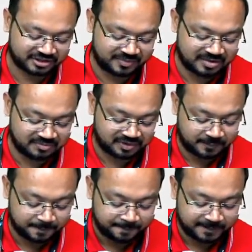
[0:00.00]
Remember,
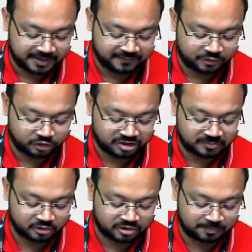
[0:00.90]
if you're talking
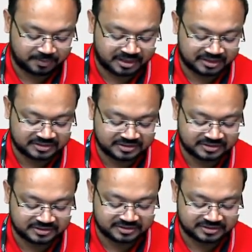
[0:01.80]
about the plants